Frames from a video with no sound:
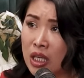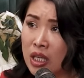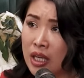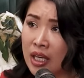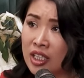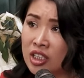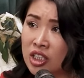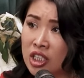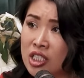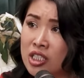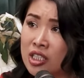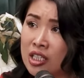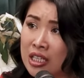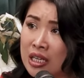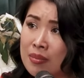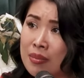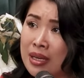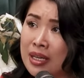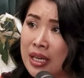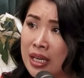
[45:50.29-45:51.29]
Like, she's going
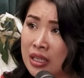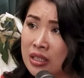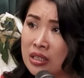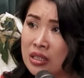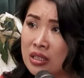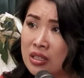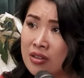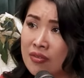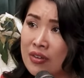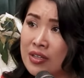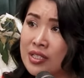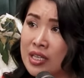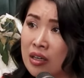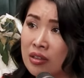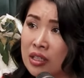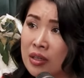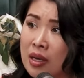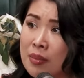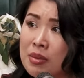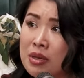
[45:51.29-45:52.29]
to make it yeah. without
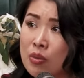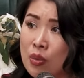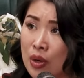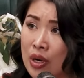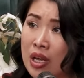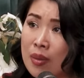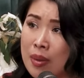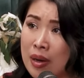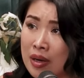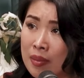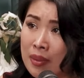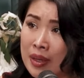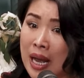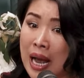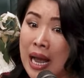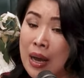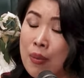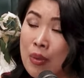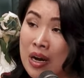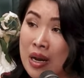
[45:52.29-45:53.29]
me worrying about it. But
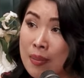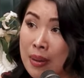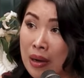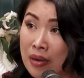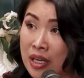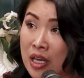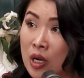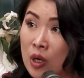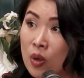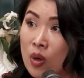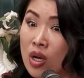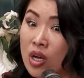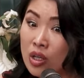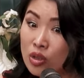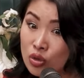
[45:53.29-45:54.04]
I worry yeah. about you.